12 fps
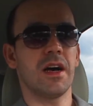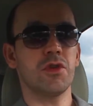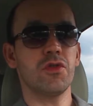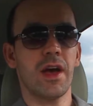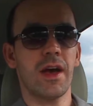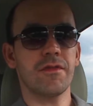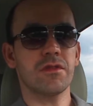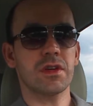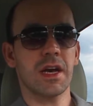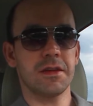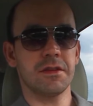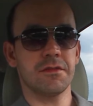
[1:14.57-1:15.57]
You have
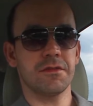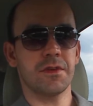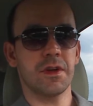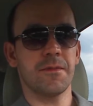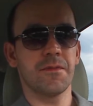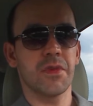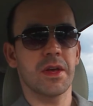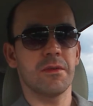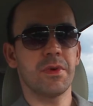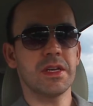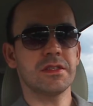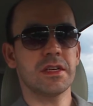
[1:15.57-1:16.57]
to kind of
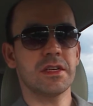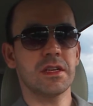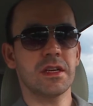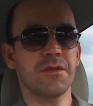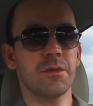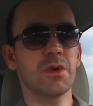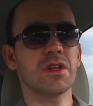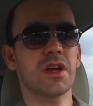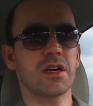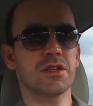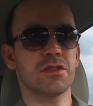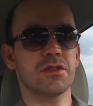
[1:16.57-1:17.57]
basically
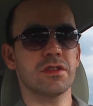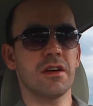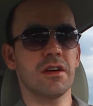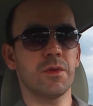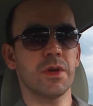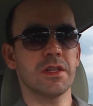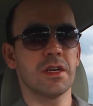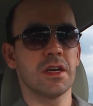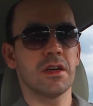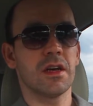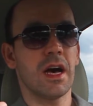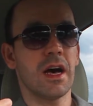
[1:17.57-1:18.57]
familiarize yourself with
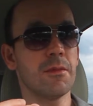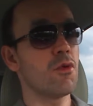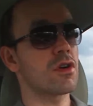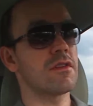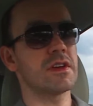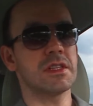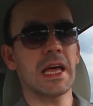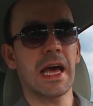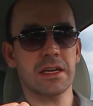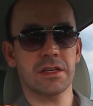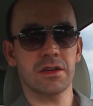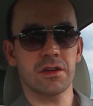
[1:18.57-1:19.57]
more of a
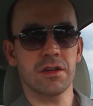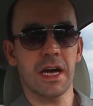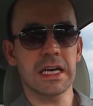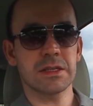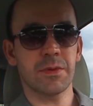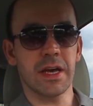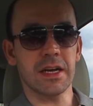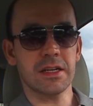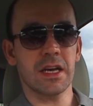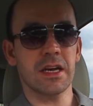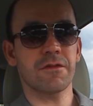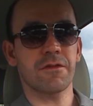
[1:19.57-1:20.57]
technical
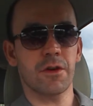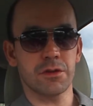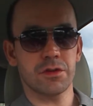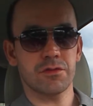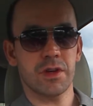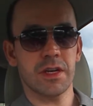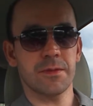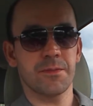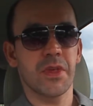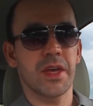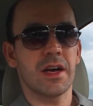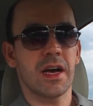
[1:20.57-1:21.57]
aspect at first, right?
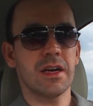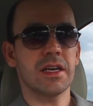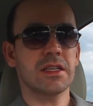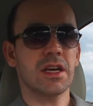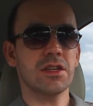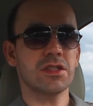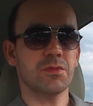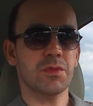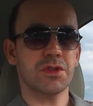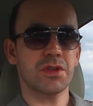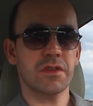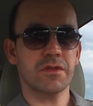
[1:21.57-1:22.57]

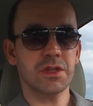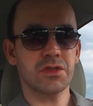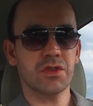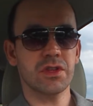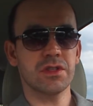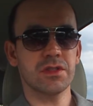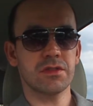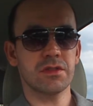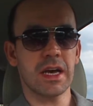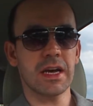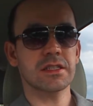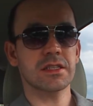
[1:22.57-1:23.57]
Customer service is
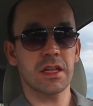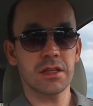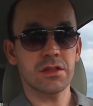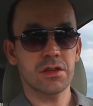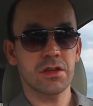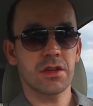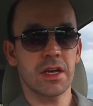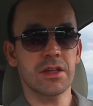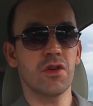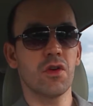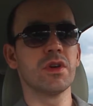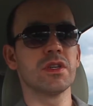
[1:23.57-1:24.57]
excellent,
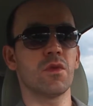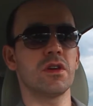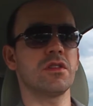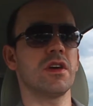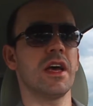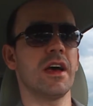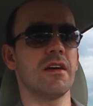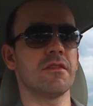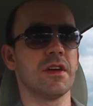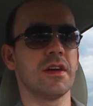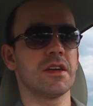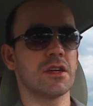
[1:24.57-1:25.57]
and you always want to have